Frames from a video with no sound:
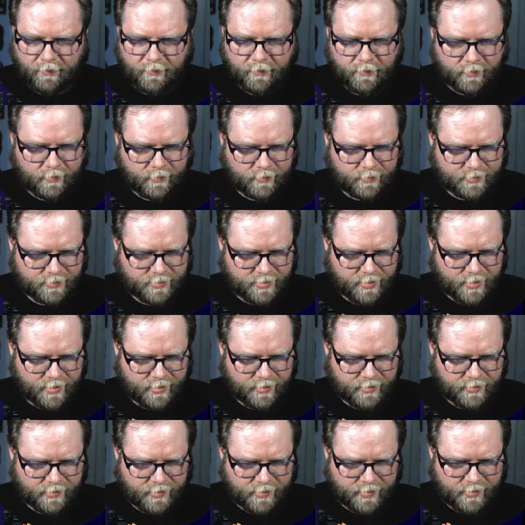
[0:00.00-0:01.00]
We'll
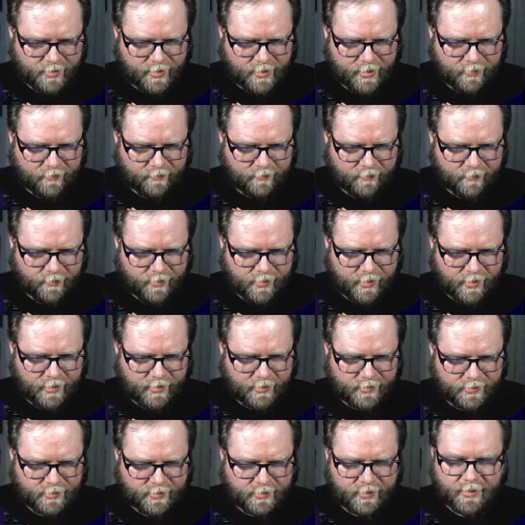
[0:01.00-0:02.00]
check that
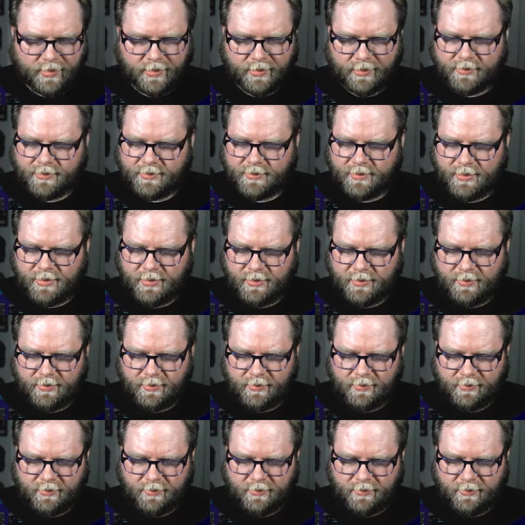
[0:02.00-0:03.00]
right. It did.